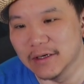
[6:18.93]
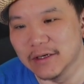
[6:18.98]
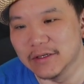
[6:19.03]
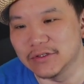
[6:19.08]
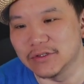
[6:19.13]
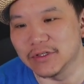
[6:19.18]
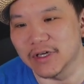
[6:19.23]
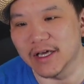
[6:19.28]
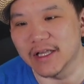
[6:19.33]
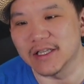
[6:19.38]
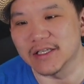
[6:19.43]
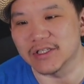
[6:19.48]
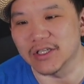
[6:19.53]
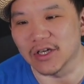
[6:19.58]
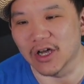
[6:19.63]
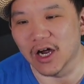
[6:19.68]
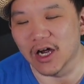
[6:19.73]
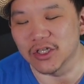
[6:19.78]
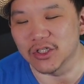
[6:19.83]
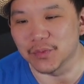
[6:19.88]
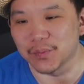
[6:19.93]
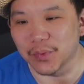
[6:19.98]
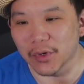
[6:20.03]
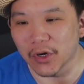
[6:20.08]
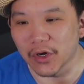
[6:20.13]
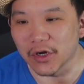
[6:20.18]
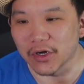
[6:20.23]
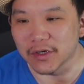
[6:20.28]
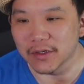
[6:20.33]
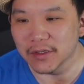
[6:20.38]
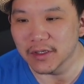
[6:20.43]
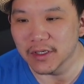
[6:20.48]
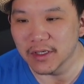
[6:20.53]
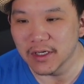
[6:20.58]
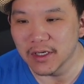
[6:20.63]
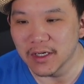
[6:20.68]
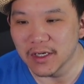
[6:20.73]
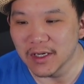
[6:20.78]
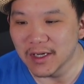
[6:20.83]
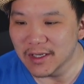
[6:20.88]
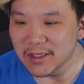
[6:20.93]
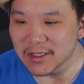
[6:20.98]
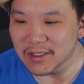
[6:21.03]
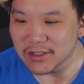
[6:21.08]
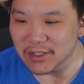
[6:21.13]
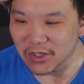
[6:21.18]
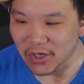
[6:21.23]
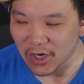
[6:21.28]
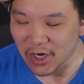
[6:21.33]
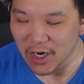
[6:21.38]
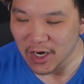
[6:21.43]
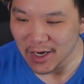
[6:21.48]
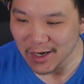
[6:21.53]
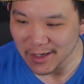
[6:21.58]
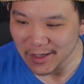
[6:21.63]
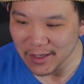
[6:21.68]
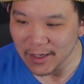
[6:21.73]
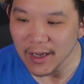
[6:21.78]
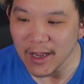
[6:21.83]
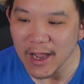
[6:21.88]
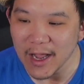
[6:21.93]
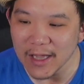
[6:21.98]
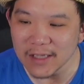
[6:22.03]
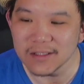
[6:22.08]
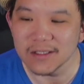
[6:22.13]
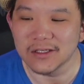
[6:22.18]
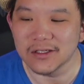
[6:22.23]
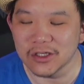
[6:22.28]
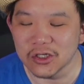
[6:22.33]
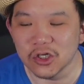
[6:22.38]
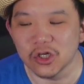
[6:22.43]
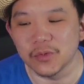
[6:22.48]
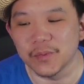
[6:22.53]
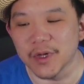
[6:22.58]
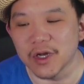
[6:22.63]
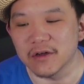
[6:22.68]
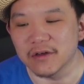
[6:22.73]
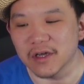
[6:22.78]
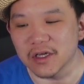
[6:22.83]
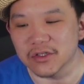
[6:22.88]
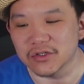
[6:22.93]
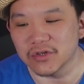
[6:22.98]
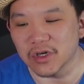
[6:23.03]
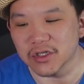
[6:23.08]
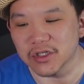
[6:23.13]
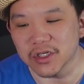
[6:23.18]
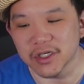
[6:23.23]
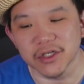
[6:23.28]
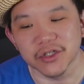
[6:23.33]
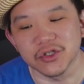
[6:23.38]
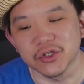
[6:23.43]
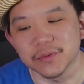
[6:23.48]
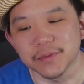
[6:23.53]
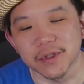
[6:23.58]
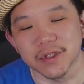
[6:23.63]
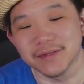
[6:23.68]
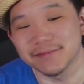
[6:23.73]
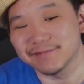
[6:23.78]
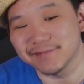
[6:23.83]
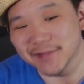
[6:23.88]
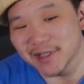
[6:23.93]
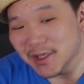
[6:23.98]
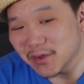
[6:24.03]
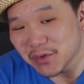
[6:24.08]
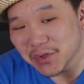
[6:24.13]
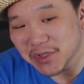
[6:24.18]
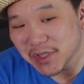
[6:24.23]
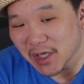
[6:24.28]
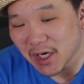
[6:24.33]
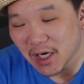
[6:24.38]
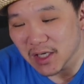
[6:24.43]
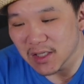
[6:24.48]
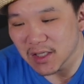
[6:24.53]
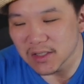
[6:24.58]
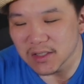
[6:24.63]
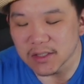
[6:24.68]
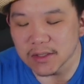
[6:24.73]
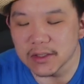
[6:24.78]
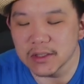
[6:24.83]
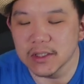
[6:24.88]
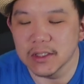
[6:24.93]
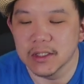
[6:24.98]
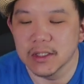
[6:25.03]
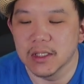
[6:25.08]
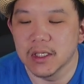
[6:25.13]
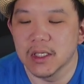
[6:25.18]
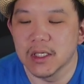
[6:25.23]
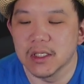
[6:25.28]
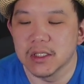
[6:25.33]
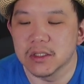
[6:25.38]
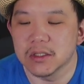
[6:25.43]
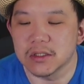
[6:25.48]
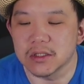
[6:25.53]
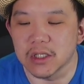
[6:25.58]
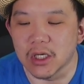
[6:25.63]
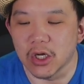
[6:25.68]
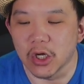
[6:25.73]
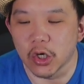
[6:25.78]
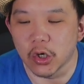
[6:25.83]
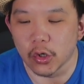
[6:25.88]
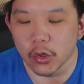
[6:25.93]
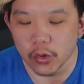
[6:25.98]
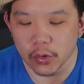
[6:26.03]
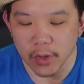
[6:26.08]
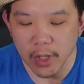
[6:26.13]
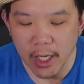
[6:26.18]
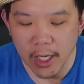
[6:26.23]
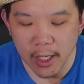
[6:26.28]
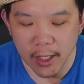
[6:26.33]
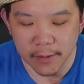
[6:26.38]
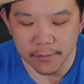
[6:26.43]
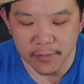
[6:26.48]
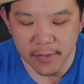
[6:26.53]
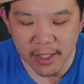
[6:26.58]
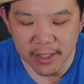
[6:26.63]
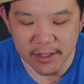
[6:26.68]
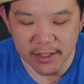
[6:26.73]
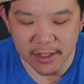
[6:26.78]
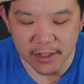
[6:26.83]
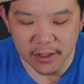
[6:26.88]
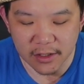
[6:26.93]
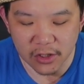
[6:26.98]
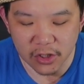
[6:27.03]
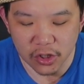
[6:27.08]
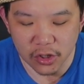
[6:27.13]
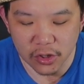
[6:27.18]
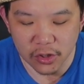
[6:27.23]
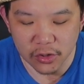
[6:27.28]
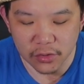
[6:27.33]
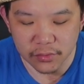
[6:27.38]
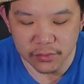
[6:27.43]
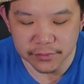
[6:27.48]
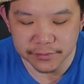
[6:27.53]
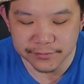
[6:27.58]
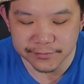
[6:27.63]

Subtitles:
to get the cigar to burn. The cigar had a little bit of construction issue, but you know, which cigar doesn't? So I did a little